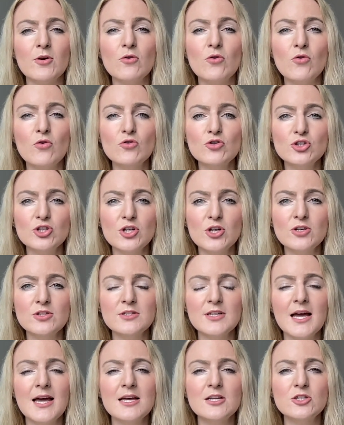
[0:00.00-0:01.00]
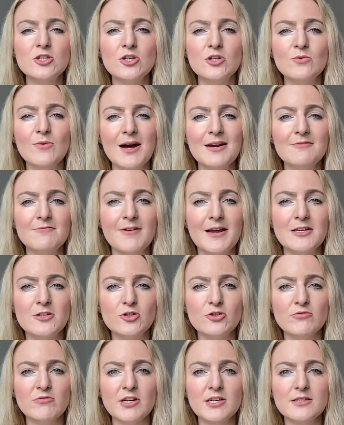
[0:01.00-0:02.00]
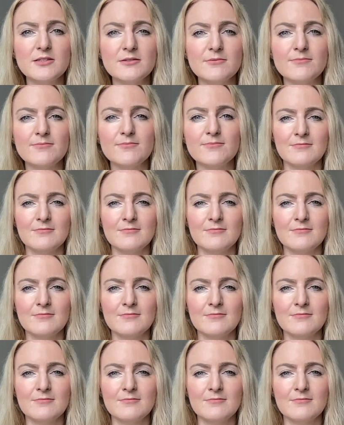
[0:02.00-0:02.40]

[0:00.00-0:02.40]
cautious to adventurous.